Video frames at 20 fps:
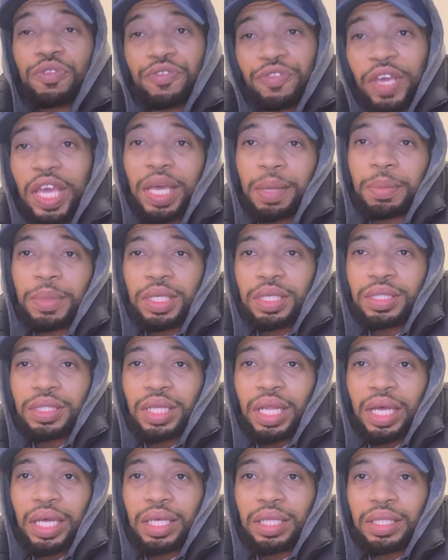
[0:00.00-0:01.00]
families.
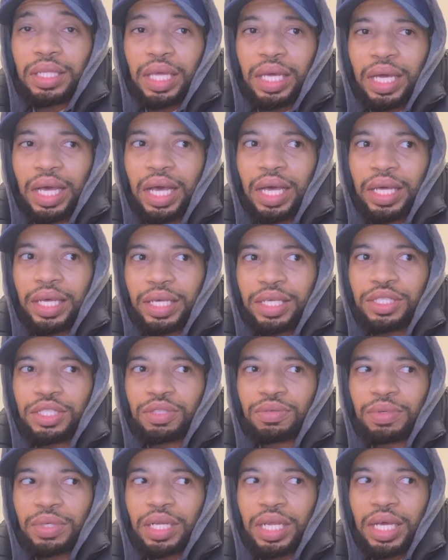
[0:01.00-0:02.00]
Like, they got
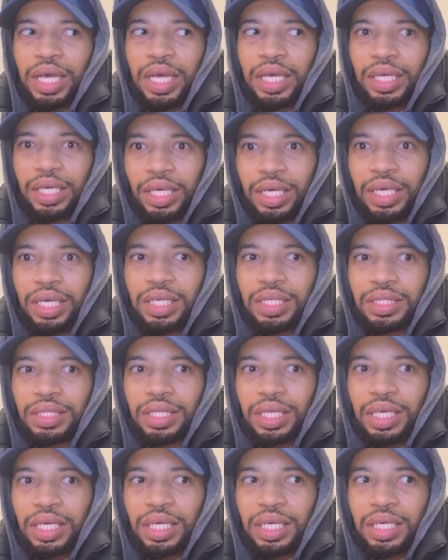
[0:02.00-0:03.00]
history. They got kids.
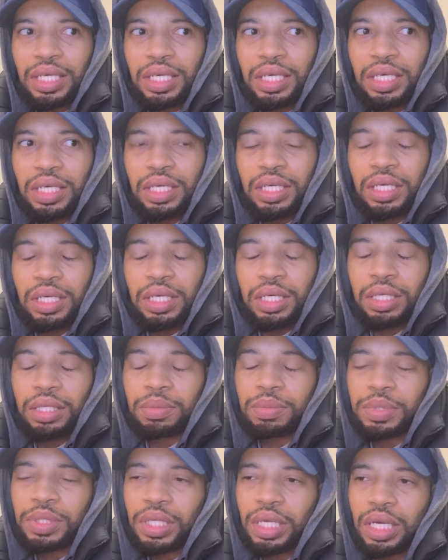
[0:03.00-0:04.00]
They,
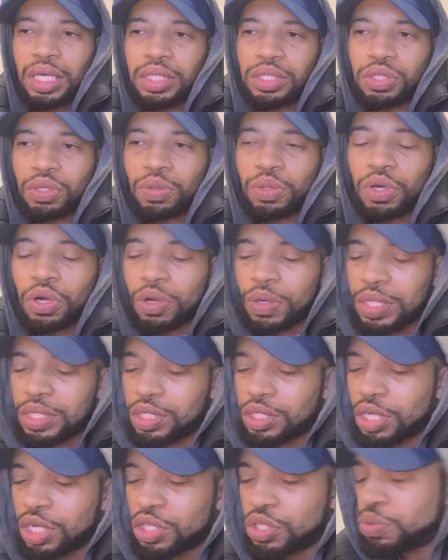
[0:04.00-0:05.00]
I'm saying? So, it always
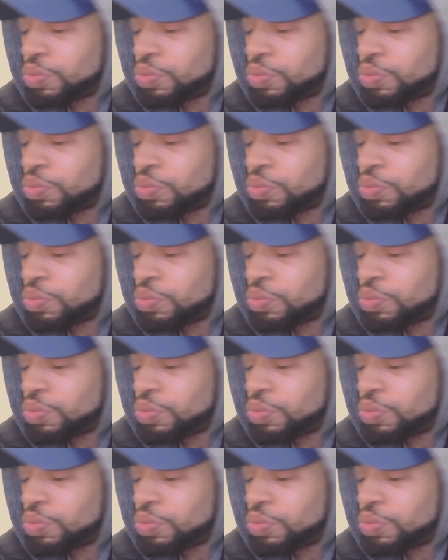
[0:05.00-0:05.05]
sucks